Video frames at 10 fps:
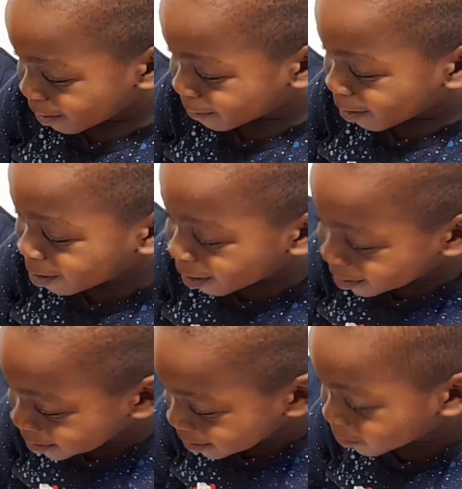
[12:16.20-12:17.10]
What
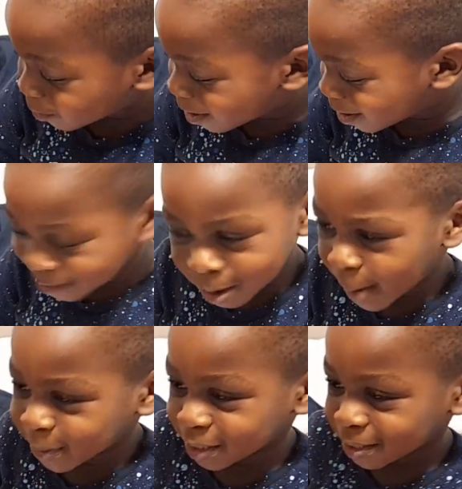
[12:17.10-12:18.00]
color? What? I
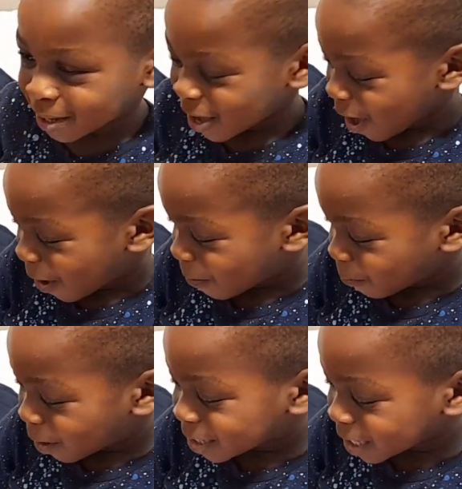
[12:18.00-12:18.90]
mean, what